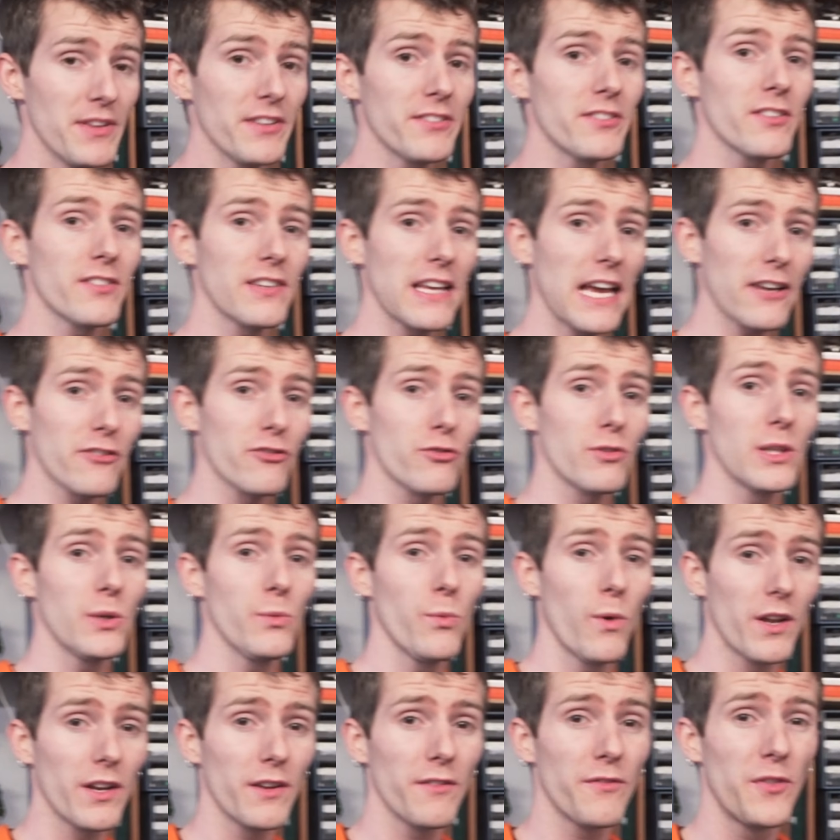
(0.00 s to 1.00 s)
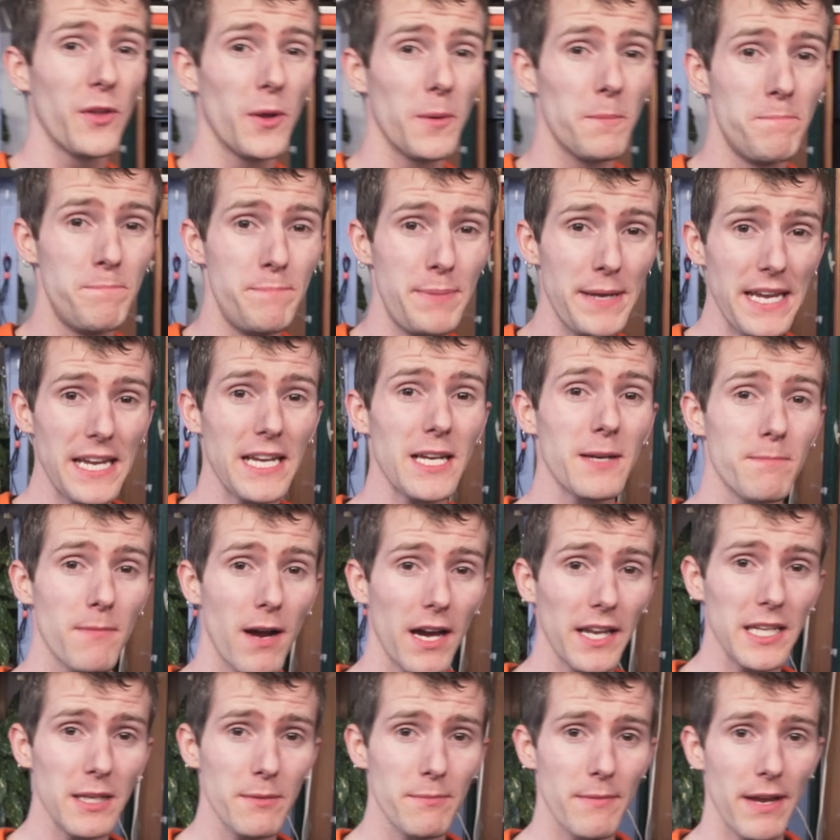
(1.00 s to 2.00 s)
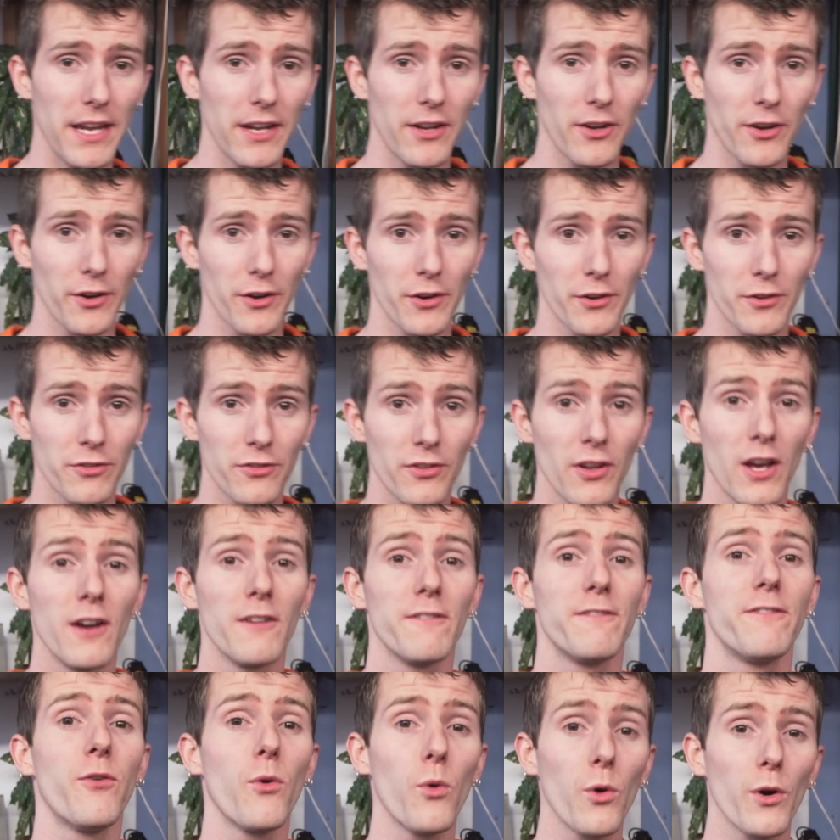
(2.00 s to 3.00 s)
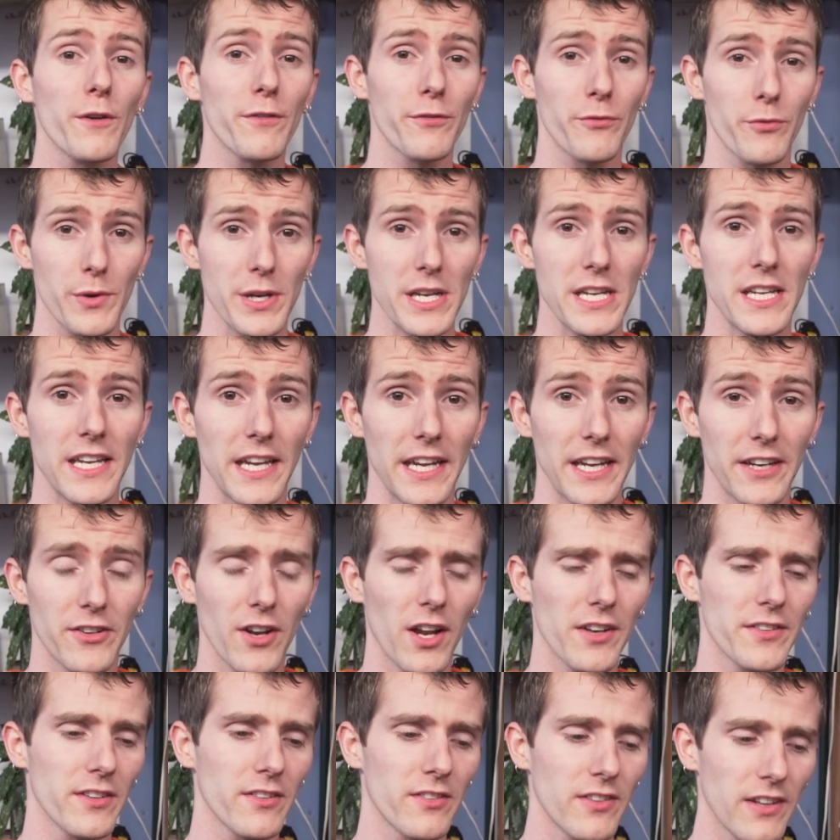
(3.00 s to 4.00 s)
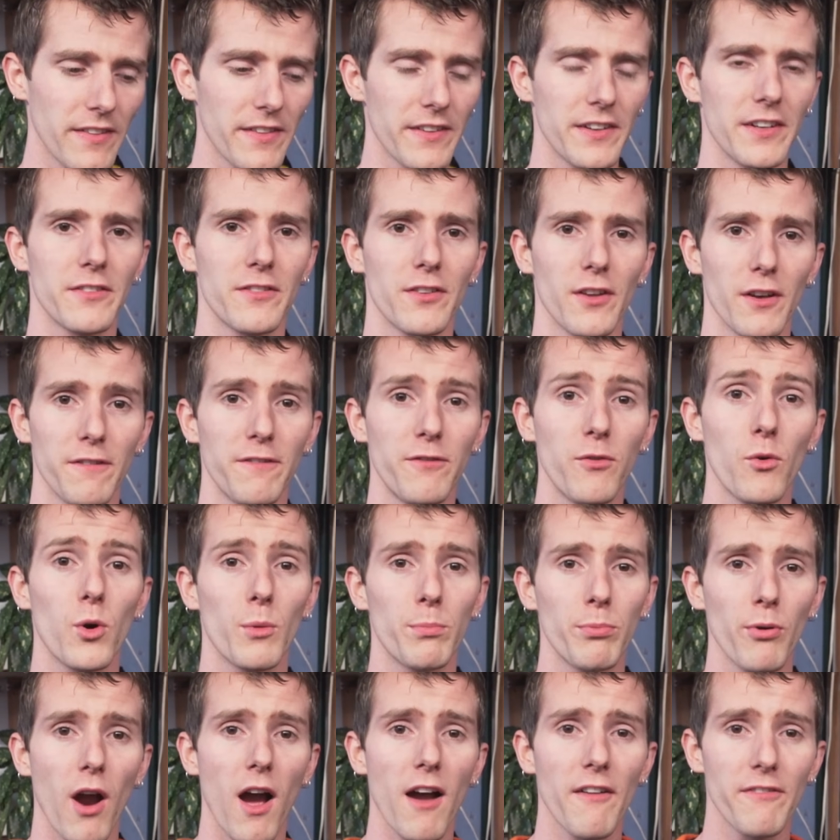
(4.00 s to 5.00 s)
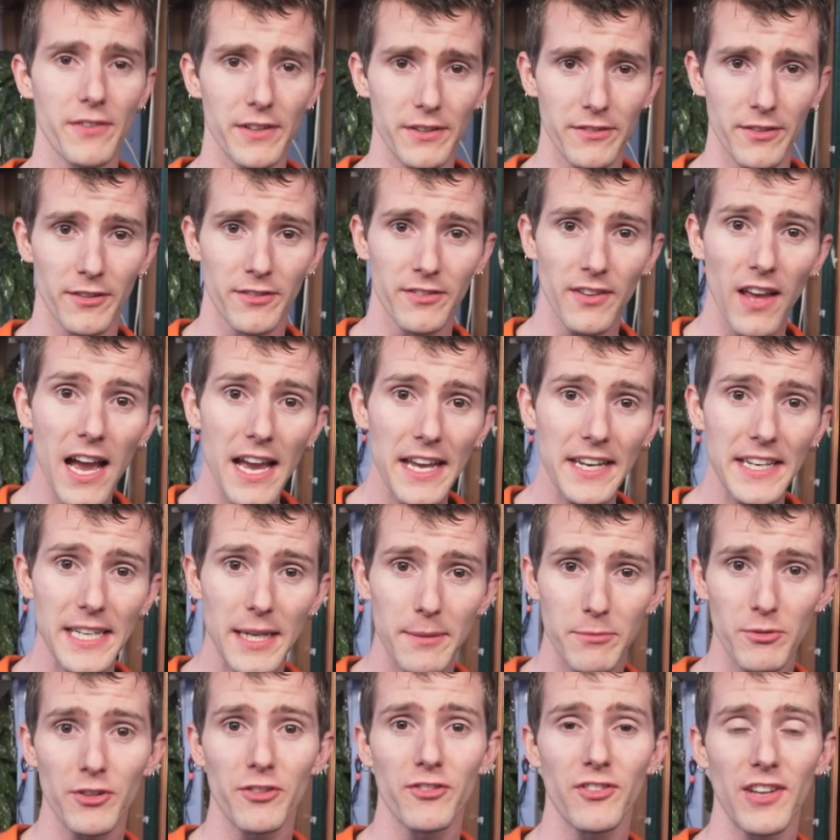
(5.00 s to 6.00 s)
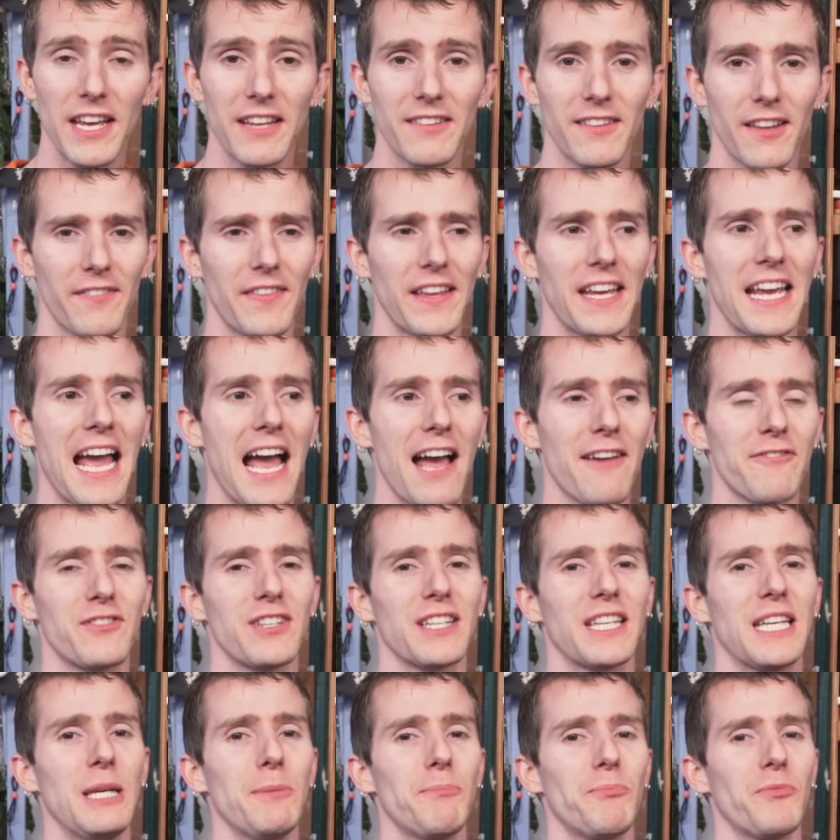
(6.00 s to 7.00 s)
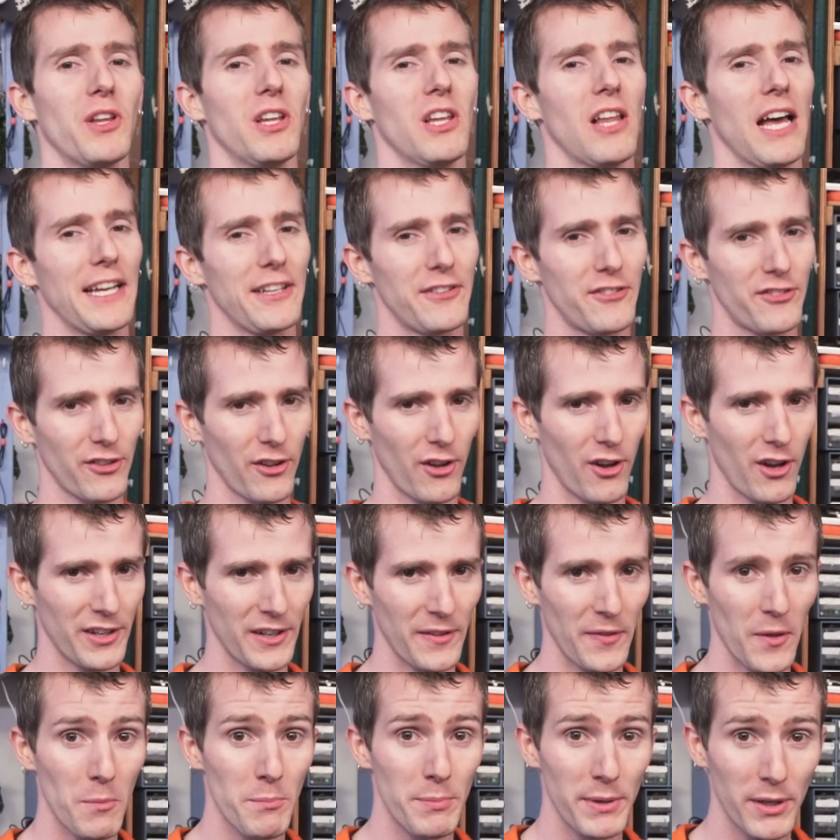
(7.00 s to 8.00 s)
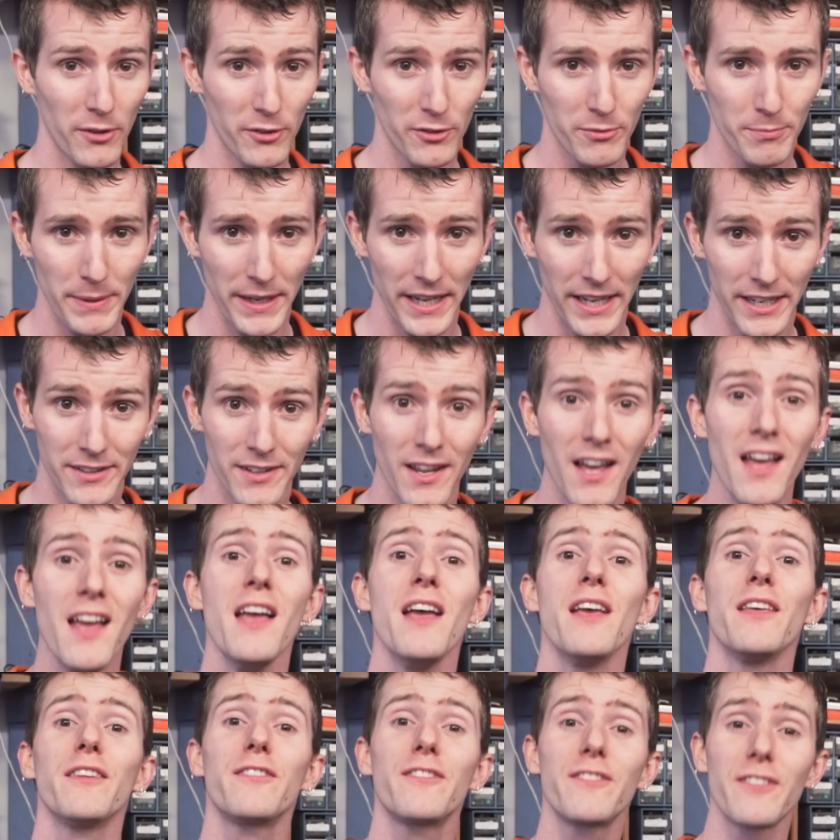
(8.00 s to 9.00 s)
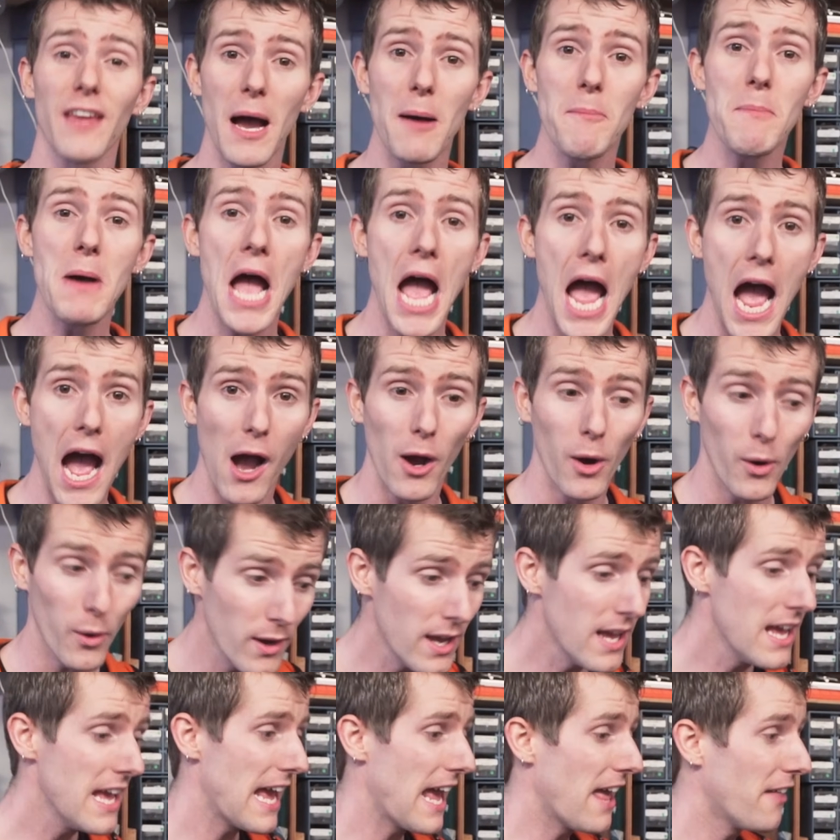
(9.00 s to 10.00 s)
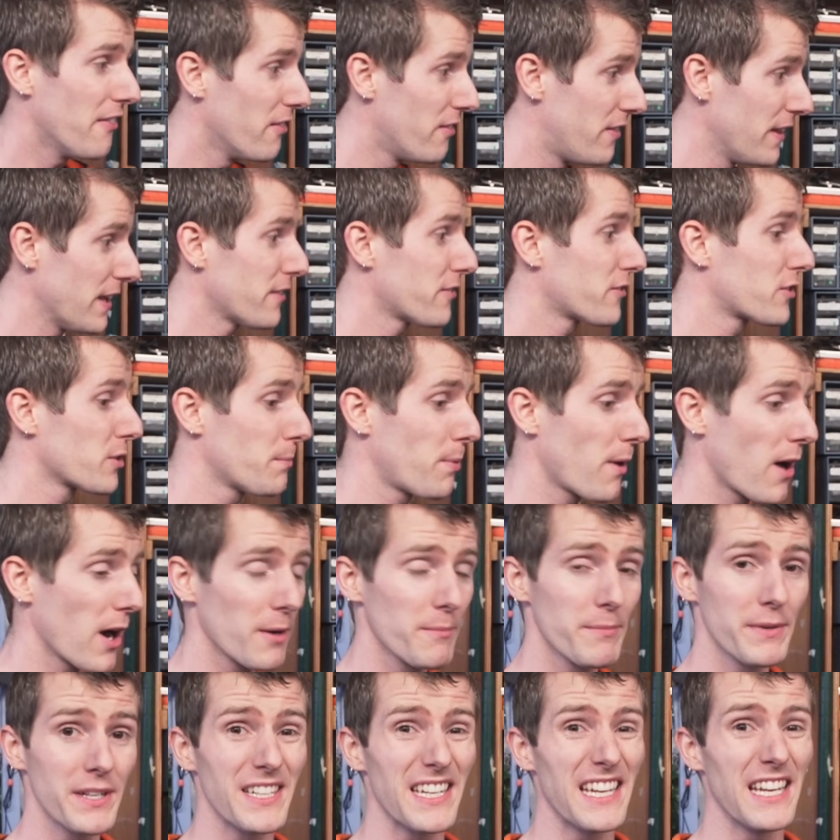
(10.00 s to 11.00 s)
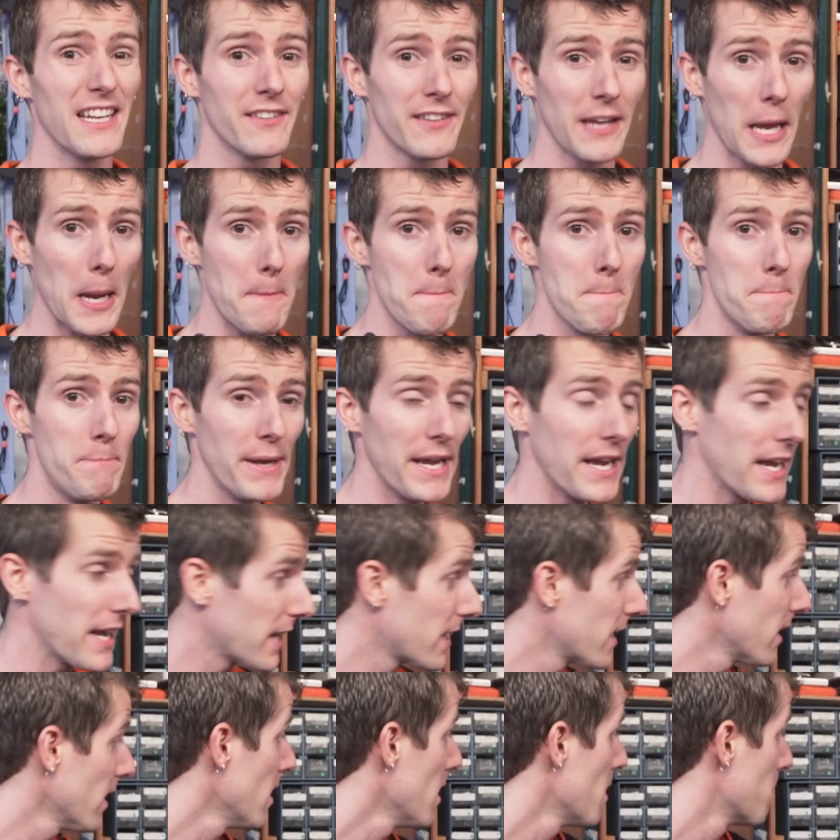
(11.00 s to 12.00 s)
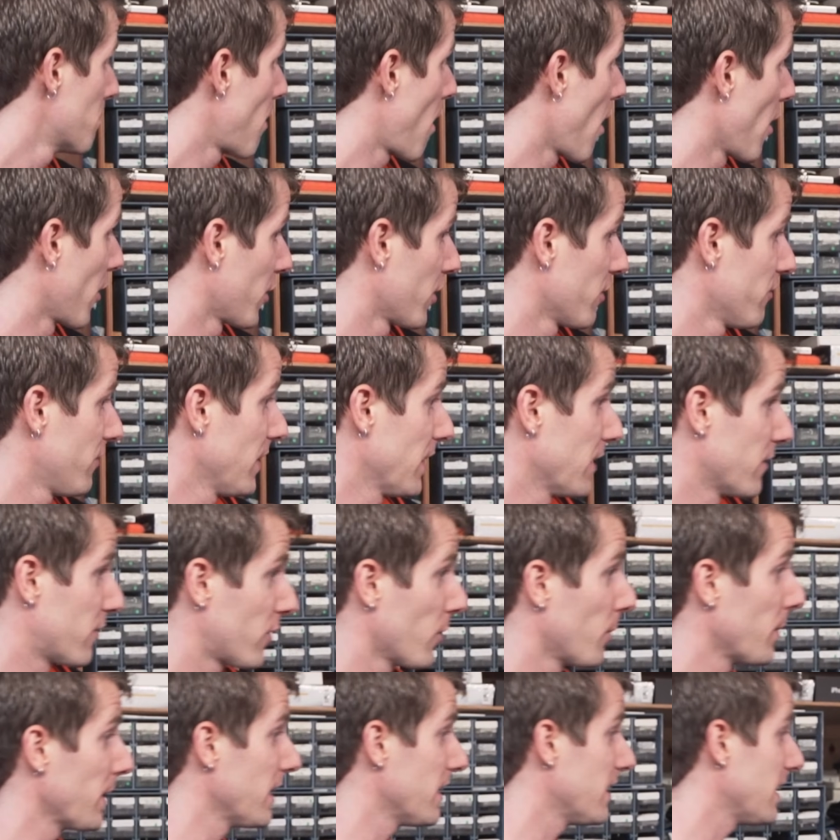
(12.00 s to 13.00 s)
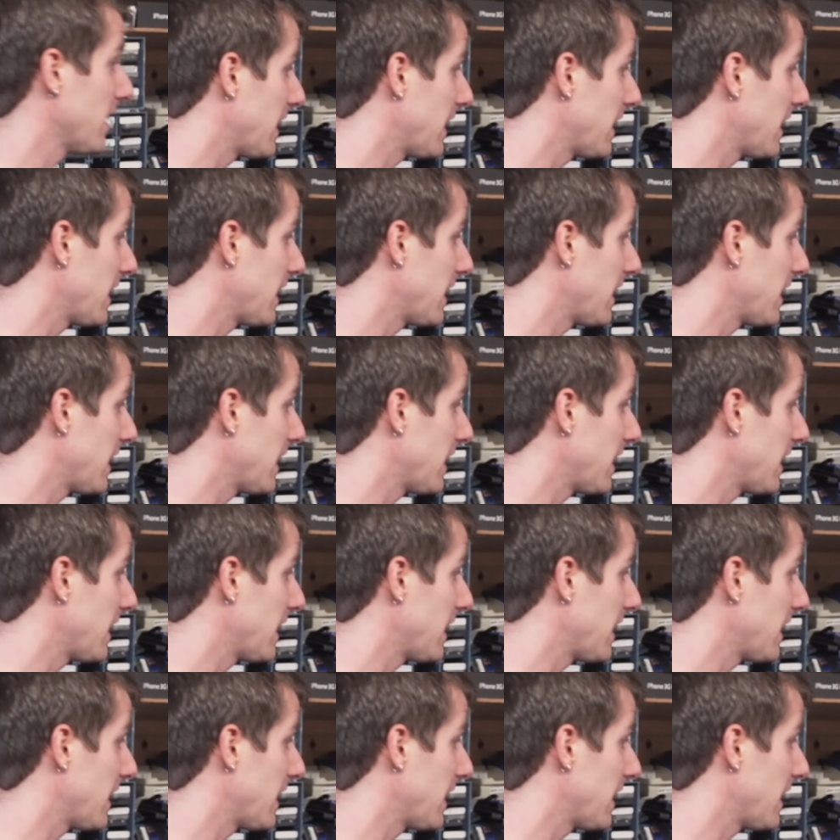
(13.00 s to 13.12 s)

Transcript: This is actually one of the big money makers for Free Geek. Not to say that it's a for-profit society, I'm just saying that they have to keep the lights on and the bills paid somehow, and this department is a big part of it. So in